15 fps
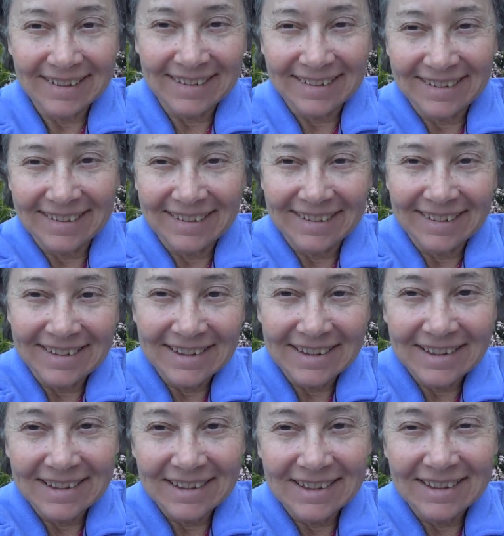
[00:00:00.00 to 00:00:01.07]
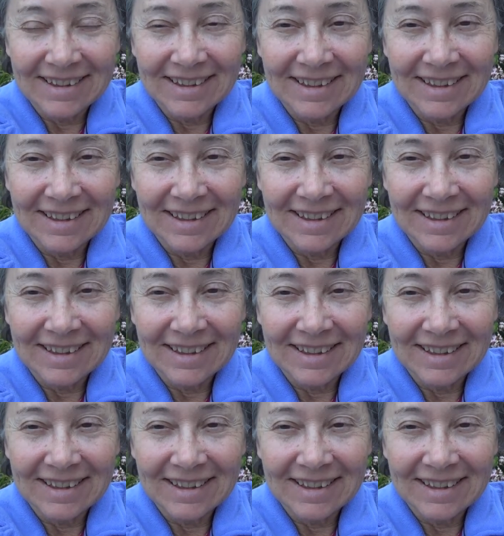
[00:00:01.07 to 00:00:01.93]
(silence)